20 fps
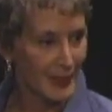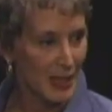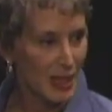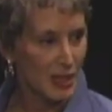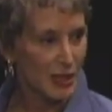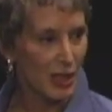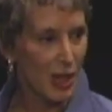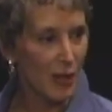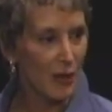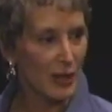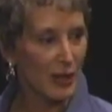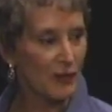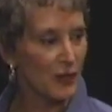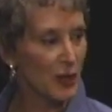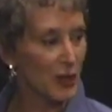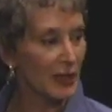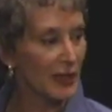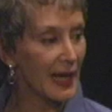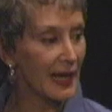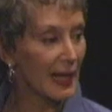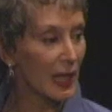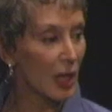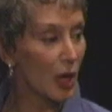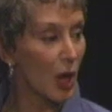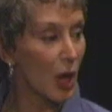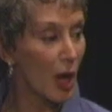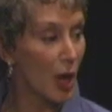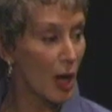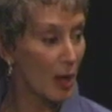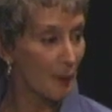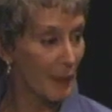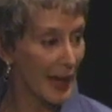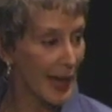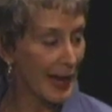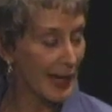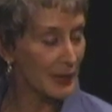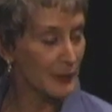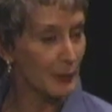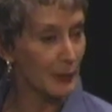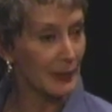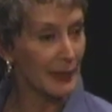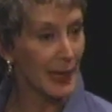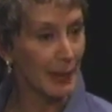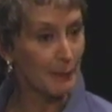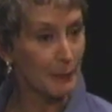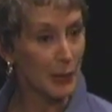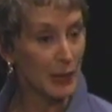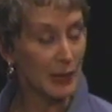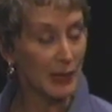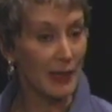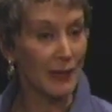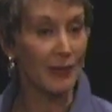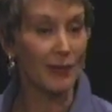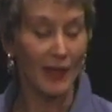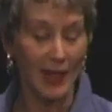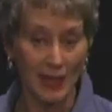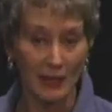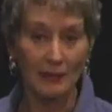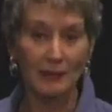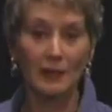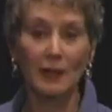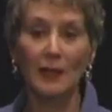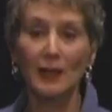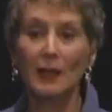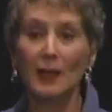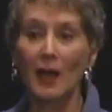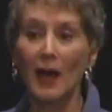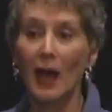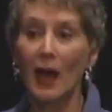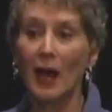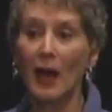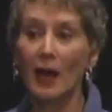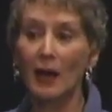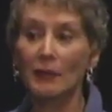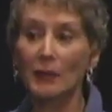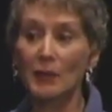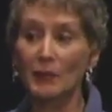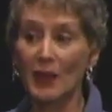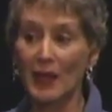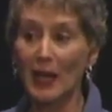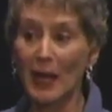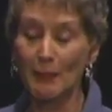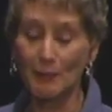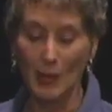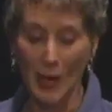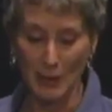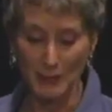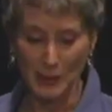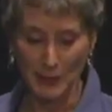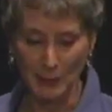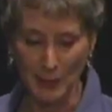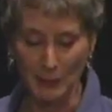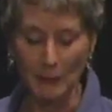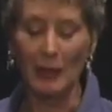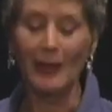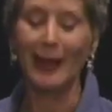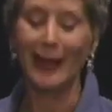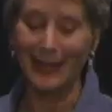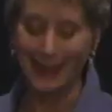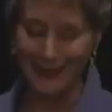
So if you're getting callbacks but not booking, then the thing I promise people, I